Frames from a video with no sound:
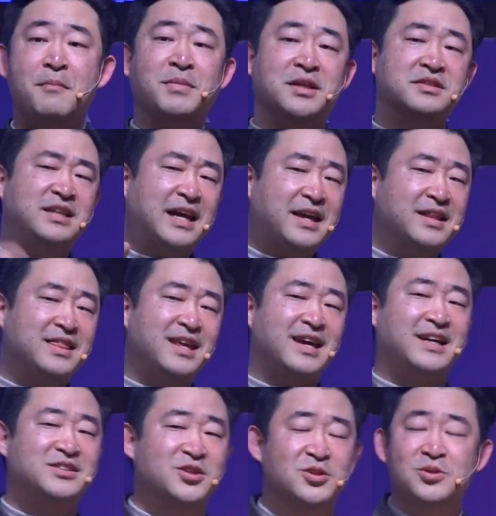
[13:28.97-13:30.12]
But the second thing
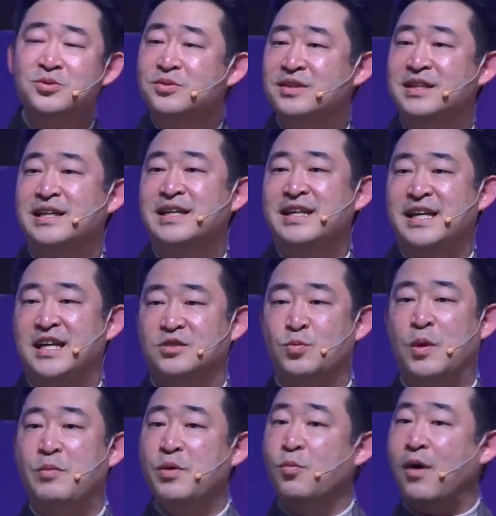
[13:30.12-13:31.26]
I do is
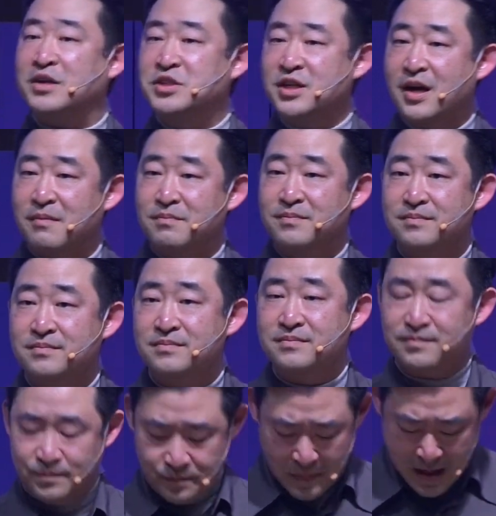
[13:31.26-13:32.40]
when we wash up.
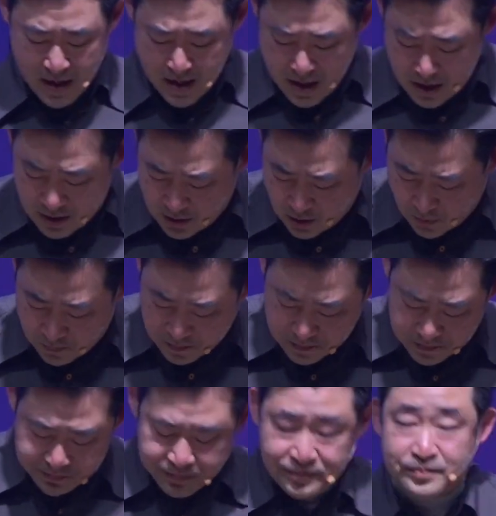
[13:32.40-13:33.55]
You know,
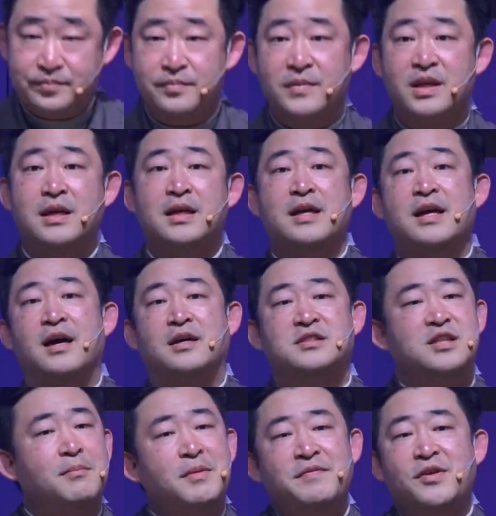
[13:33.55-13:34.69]

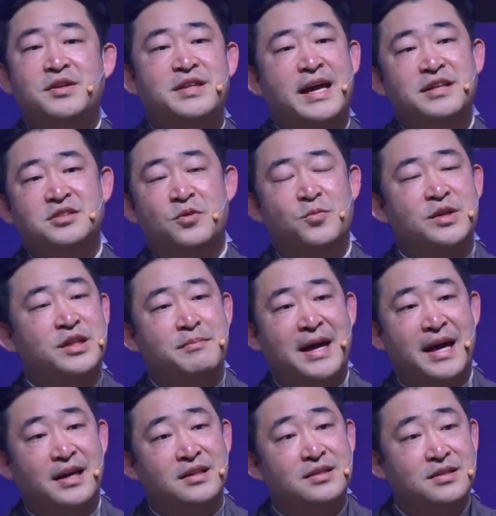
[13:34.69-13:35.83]
some of our days are really
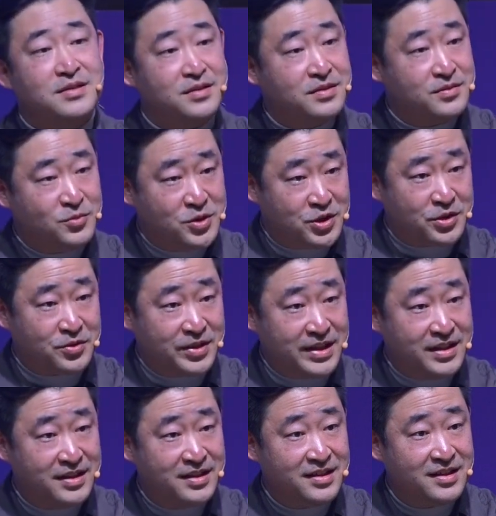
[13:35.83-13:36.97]
bad. Would you
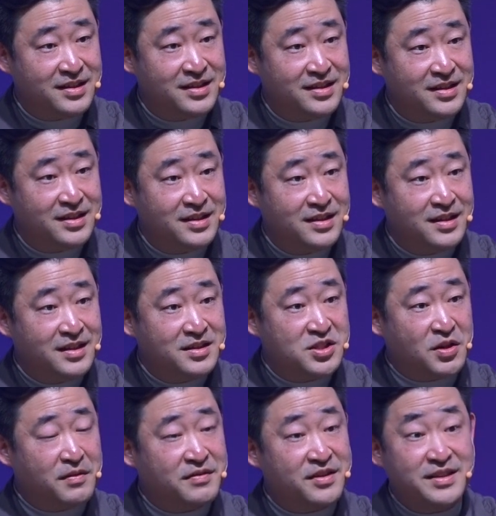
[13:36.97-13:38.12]
agree?
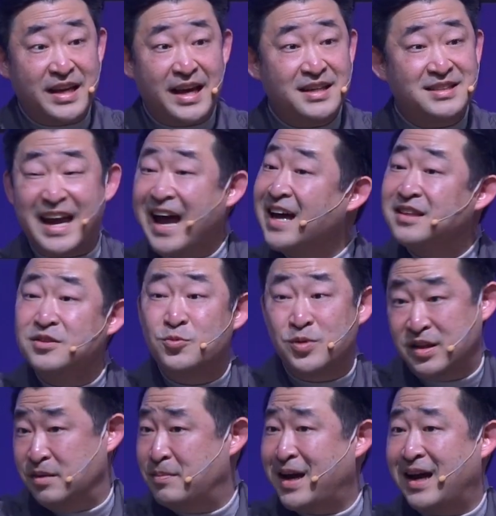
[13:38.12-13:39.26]
Some of our days end
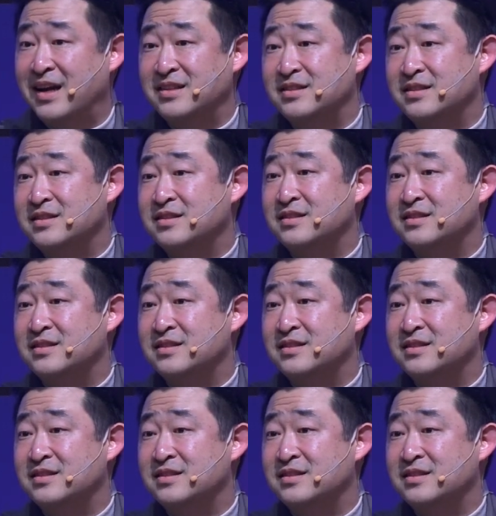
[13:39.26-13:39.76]
really bad.